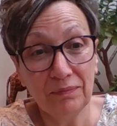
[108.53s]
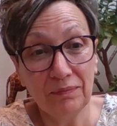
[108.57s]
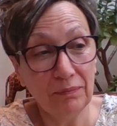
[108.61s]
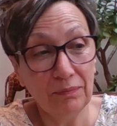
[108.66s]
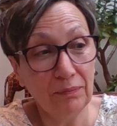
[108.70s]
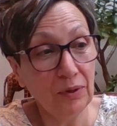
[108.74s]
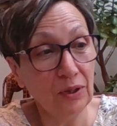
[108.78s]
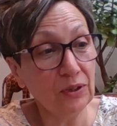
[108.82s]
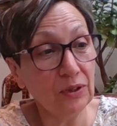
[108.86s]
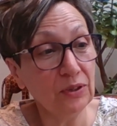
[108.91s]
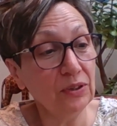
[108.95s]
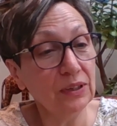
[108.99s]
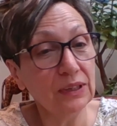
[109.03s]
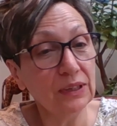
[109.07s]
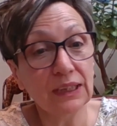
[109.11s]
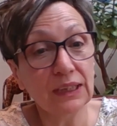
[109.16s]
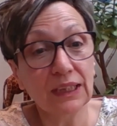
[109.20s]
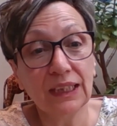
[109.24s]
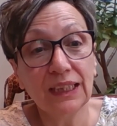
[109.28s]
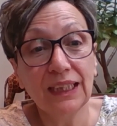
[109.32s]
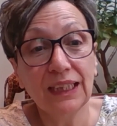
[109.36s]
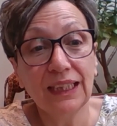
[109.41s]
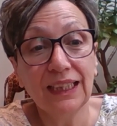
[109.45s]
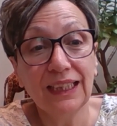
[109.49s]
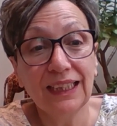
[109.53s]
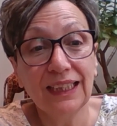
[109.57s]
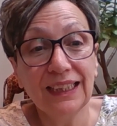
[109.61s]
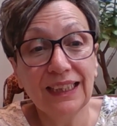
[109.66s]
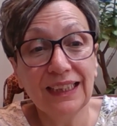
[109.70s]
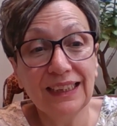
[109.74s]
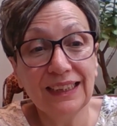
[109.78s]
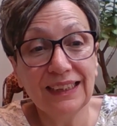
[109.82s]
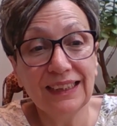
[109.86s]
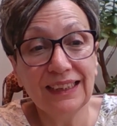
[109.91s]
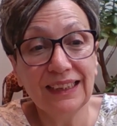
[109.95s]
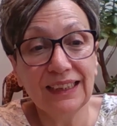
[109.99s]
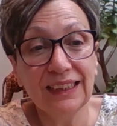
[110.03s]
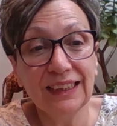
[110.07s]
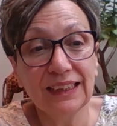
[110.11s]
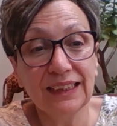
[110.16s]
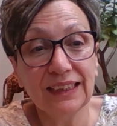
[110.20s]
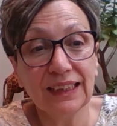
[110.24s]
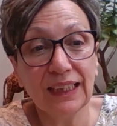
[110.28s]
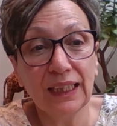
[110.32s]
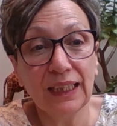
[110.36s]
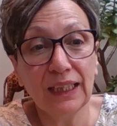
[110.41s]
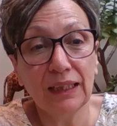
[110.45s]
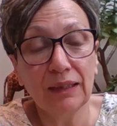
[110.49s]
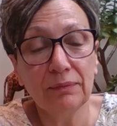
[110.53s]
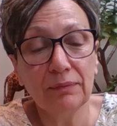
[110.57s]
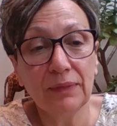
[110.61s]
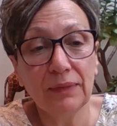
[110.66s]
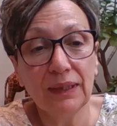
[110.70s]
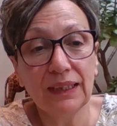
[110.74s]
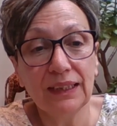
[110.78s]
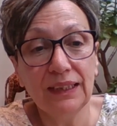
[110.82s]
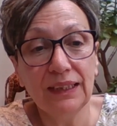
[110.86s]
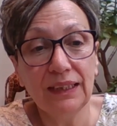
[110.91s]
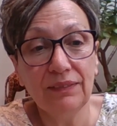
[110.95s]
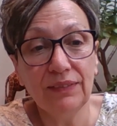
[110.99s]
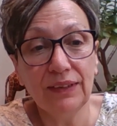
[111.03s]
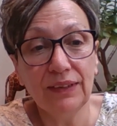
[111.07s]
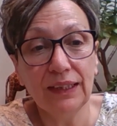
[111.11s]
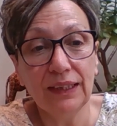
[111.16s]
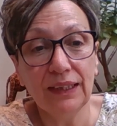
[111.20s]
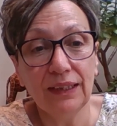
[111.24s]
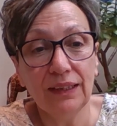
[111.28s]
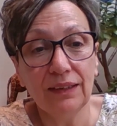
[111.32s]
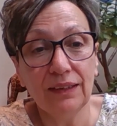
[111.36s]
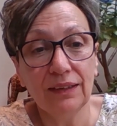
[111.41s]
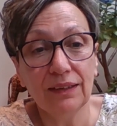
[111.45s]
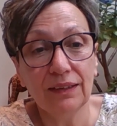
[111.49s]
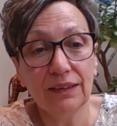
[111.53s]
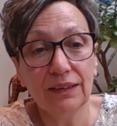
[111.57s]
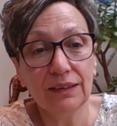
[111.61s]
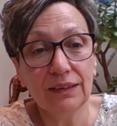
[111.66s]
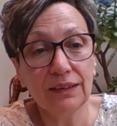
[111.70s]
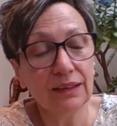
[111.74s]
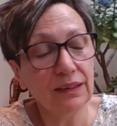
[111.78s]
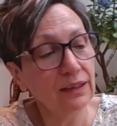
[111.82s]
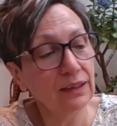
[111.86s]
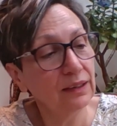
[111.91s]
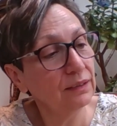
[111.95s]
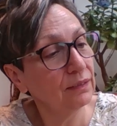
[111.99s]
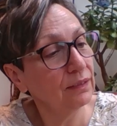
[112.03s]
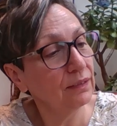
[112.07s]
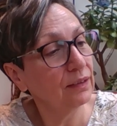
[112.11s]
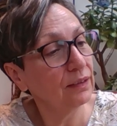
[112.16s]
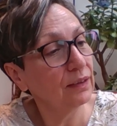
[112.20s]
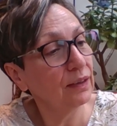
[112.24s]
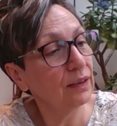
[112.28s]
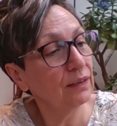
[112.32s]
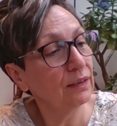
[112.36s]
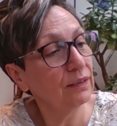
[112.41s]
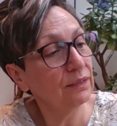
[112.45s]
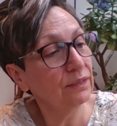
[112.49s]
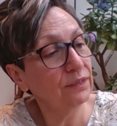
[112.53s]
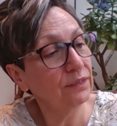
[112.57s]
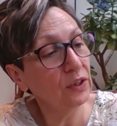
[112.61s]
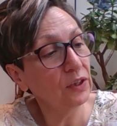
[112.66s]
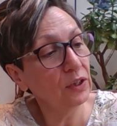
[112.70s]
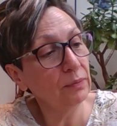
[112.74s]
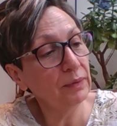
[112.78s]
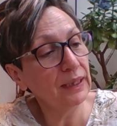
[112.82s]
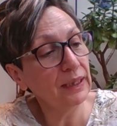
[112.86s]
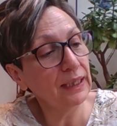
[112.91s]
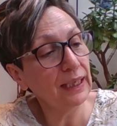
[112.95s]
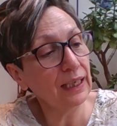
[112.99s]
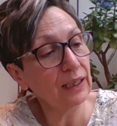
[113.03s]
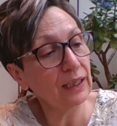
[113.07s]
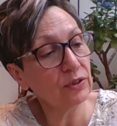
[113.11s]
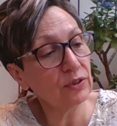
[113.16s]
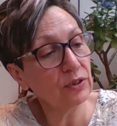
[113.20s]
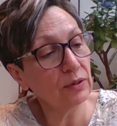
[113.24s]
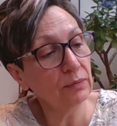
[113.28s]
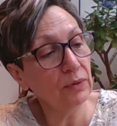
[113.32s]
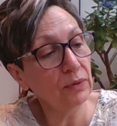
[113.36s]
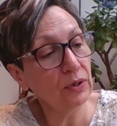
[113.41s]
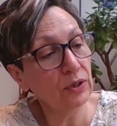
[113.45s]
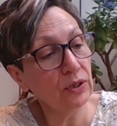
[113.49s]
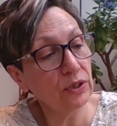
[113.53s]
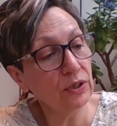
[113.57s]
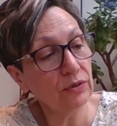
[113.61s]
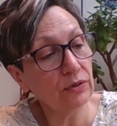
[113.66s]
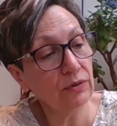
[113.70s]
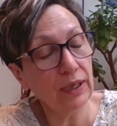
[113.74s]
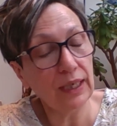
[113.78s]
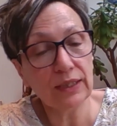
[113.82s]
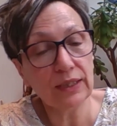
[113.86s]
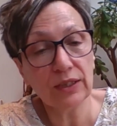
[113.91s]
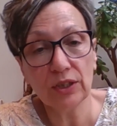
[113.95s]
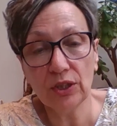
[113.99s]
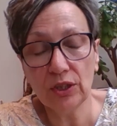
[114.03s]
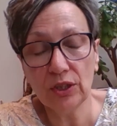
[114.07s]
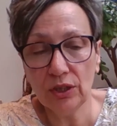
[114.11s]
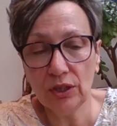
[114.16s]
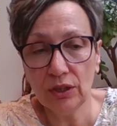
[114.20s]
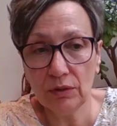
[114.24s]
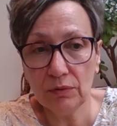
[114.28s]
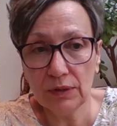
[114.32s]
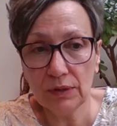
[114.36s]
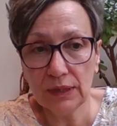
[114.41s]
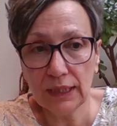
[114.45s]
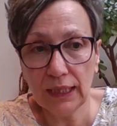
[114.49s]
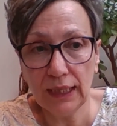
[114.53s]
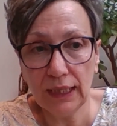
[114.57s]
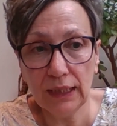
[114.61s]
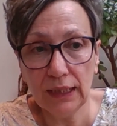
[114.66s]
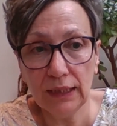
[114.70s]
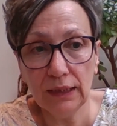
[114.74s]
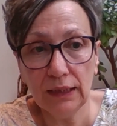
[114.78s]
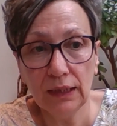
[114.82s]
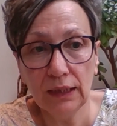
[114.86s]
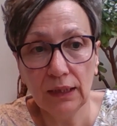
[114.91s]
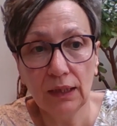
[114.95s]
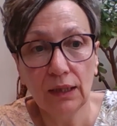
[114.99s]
product is this Nivea, the Firming Extra Moisturising Q10